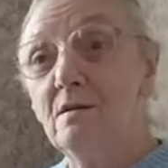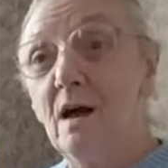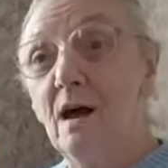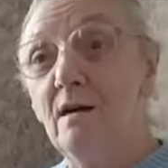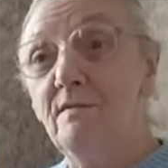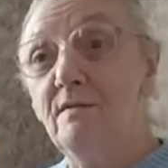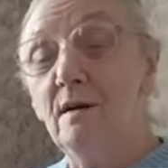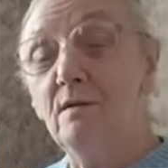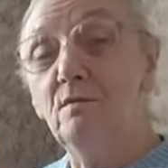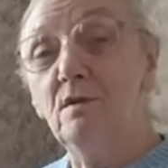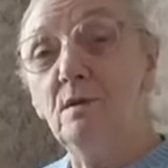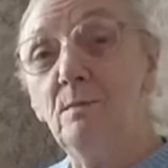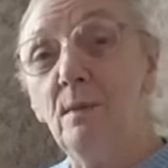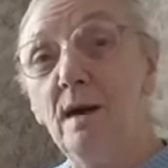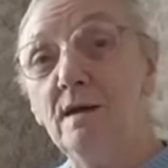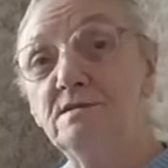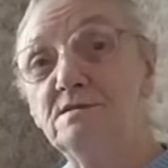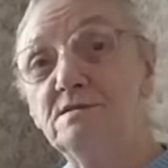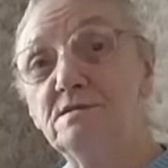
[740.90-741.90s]
I found the
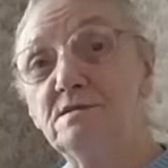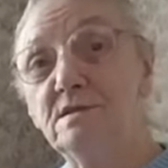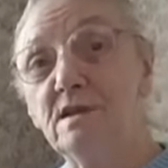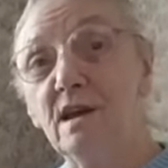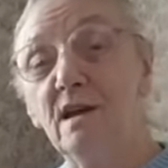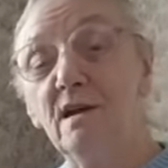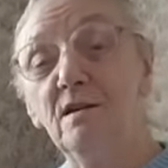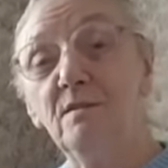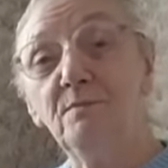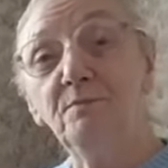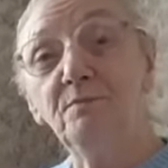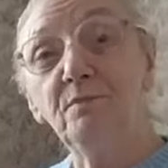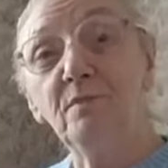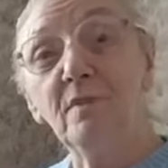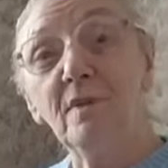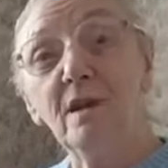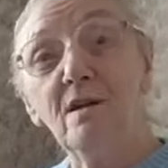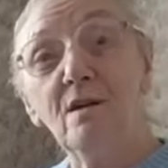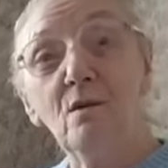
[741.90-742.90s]
best thing.
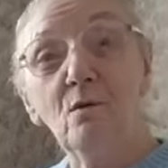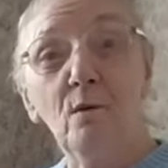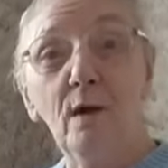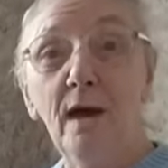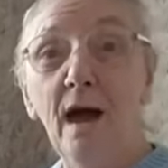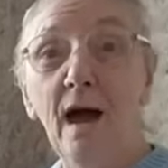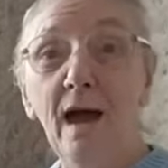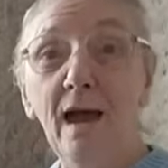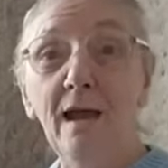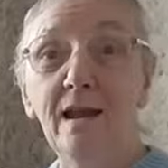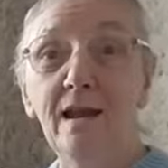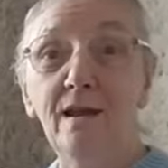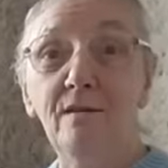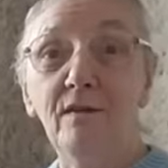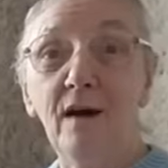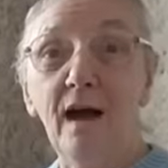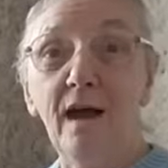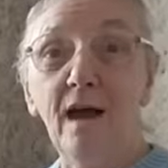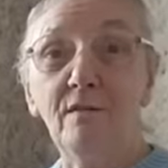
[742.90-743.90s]
Where I
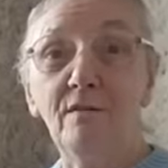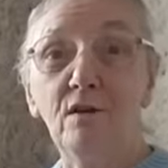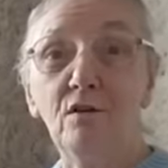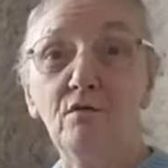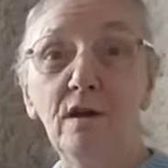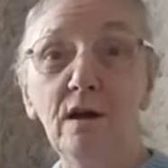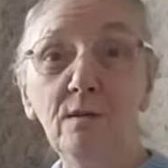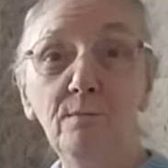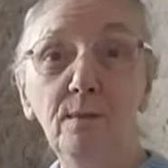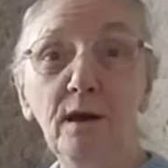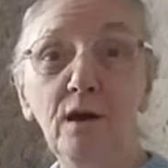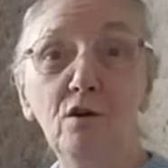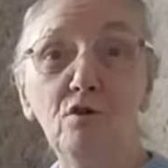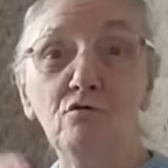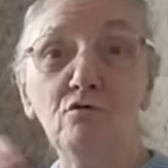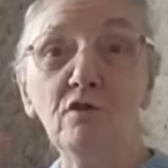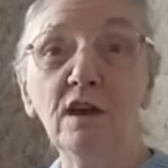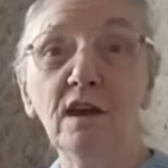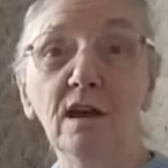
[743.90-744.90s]
live, I have a great big
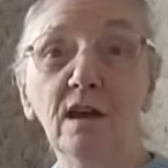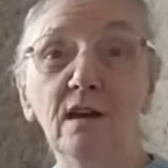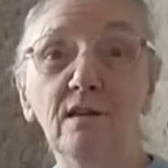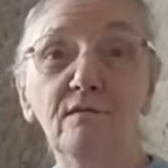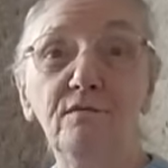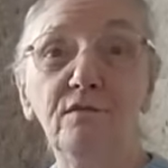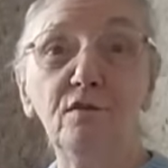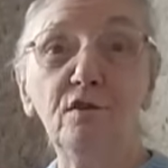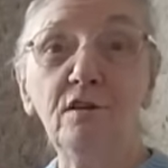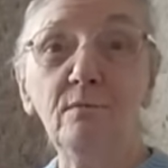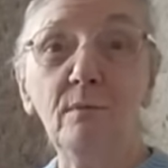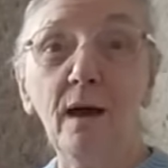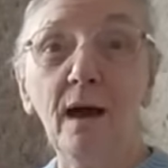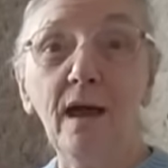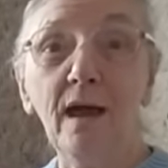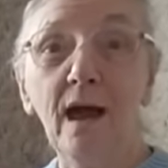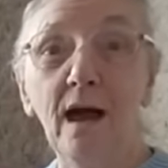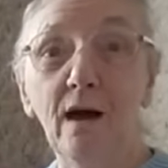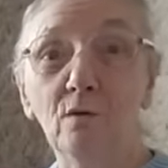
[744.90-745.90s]
green in front of
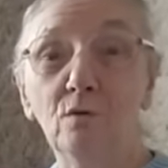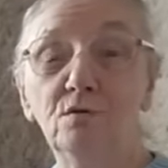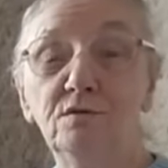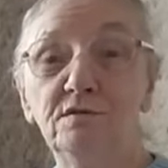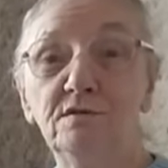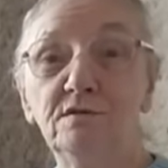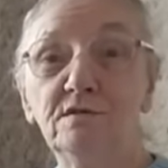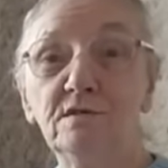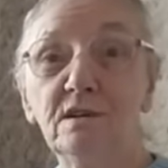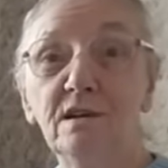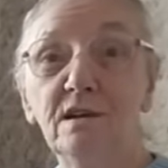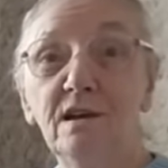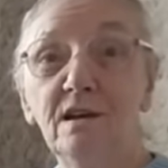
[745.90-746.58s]
my house,